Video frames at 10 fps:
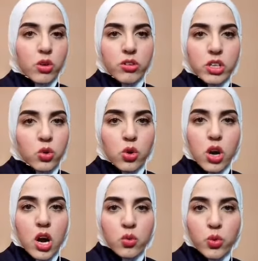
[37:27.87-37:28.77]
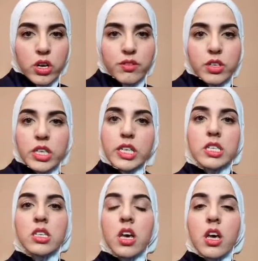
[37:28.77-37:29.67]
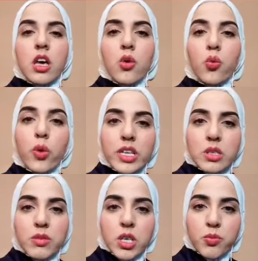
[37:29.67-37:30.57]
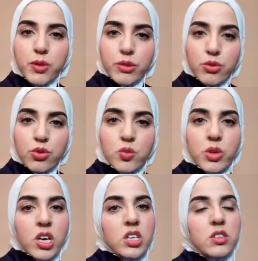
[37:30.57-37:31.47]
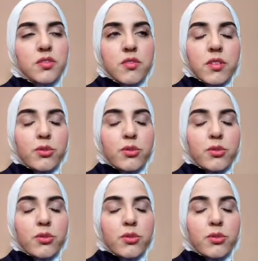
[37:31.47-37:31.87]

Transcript: read the Quran, whatever it is, what is being produced because of